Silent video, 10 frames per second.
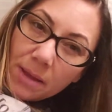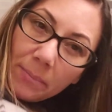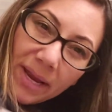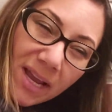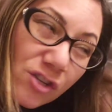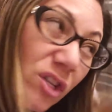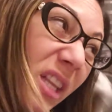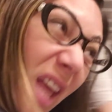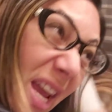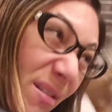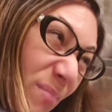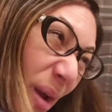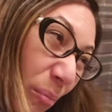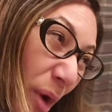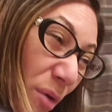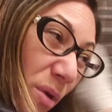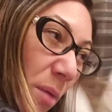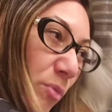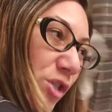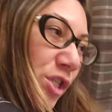Might actually lighten my brown
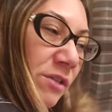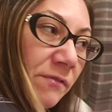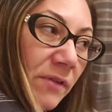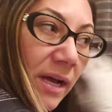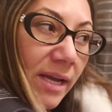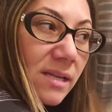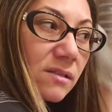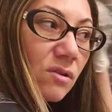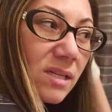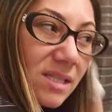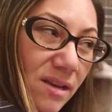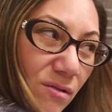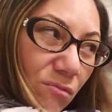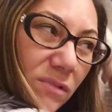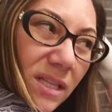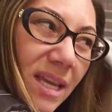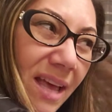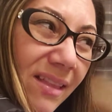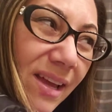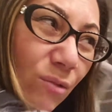up, which is fine. As long as I don't really
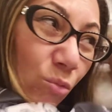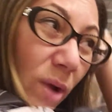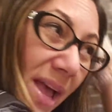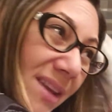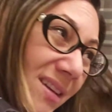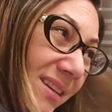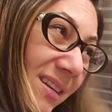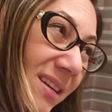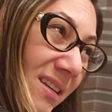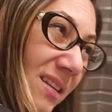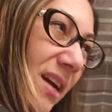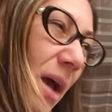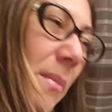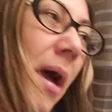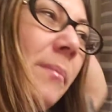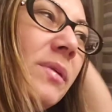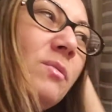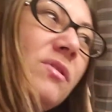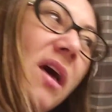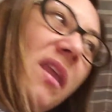get like a red, I'm happy with that.